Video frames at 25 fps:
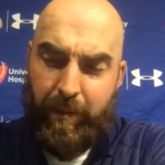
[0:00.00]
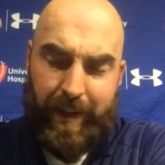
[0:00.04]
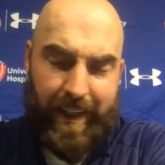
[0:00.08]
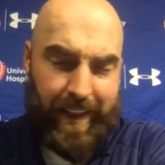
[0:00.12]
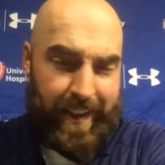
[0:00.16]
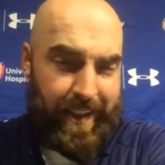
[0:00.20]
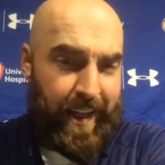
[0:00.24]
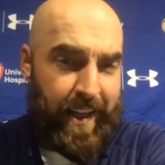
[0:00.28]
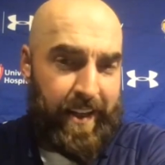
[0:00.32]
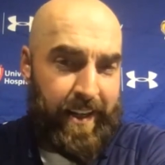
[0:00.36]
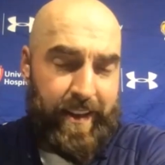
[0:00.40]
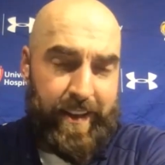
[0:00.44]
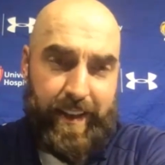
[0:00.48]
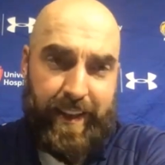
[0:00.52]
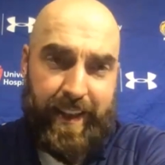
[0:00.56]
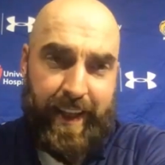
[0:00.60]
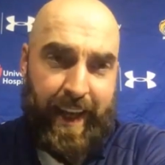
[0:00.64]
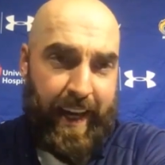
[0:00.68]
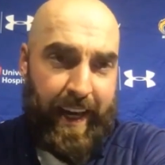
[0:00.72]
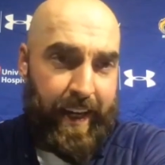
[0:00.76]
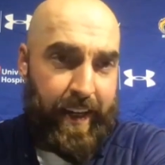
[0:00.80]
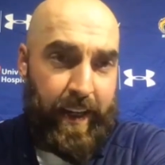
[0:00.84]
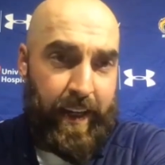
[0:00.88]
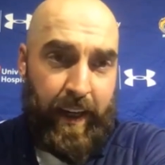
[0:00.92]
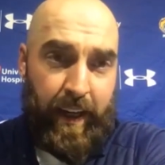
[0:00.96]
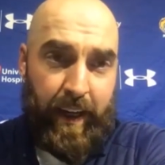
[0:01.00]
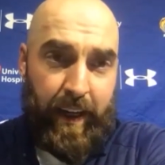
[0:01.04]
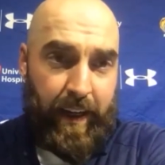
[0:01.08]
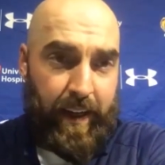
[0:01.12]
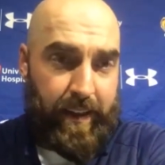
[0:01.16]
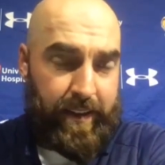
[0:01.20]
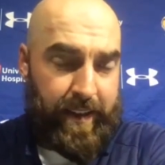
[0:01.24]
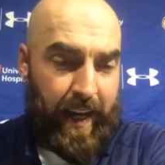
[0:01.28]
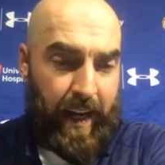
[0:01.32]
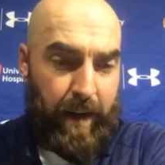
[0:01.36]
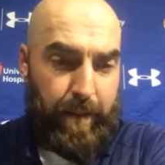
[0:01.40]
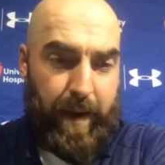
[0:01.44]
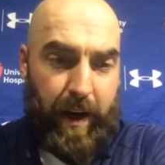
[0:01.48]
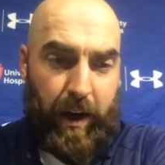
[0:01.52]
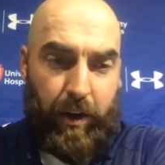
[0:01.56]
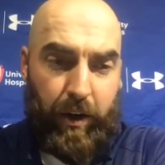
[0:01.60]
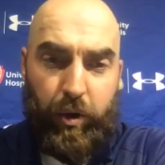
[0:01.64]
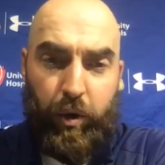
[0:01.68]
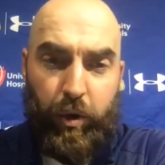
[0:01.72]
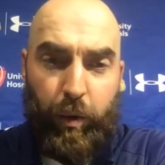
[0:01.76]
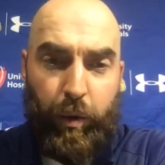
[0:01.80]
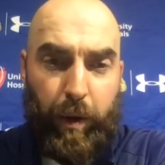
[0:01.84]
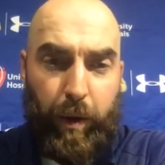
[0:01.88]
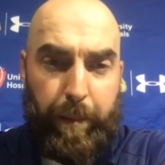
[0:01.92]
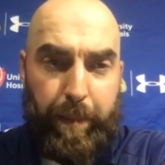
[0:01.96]
But at the end of the day, it's not about
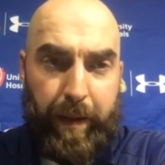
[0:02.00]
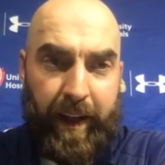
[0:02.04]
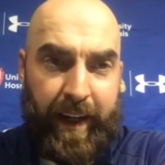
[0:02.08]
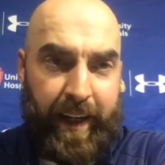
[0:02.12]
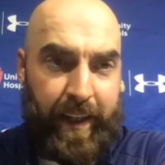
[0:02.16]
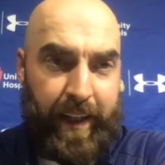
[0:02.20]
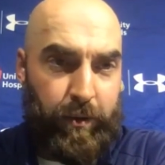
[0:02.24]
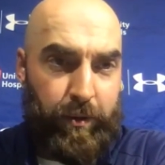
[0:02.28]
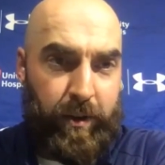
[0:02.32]
who we're playing.